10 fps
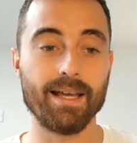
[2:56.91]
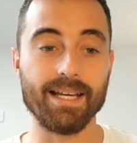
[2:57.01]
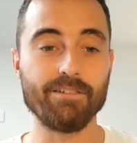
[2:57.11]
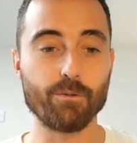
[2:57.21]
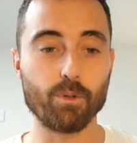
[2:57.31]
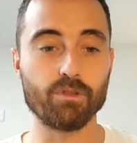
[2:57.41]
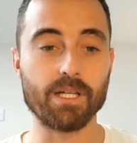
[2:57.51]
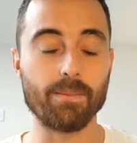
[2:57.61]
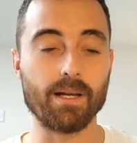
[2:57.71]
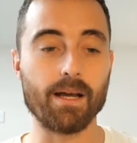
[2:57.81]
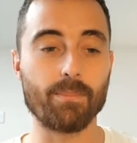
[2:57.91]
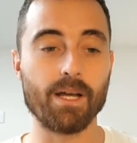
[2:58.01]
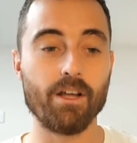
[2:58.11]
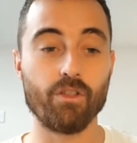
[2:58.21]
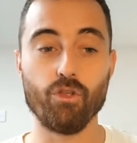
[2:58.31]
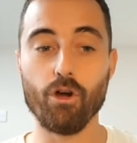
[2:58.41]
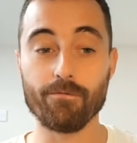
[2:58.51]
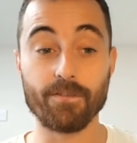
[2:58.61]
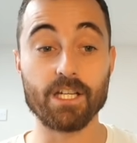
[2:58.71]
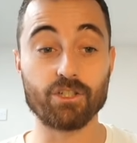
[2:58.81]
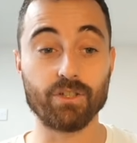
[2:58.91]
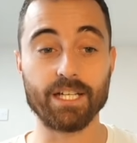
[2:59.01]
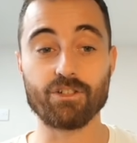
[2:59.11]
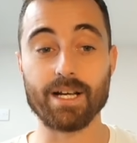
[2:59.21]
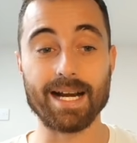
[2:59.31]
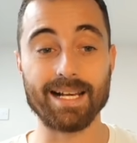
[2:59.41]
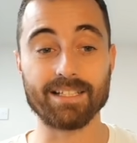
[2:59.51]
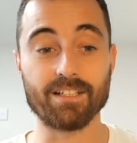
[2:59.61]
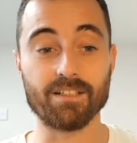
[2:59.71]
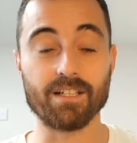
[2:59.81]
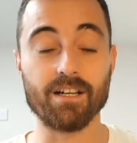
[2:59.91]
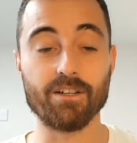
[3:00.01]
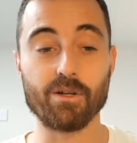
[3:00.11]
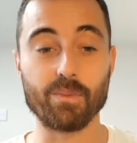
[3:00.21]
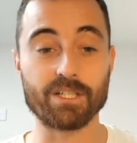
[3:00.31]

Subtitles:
A Liverpool double up, not featuring Trent Alexander-Arnold,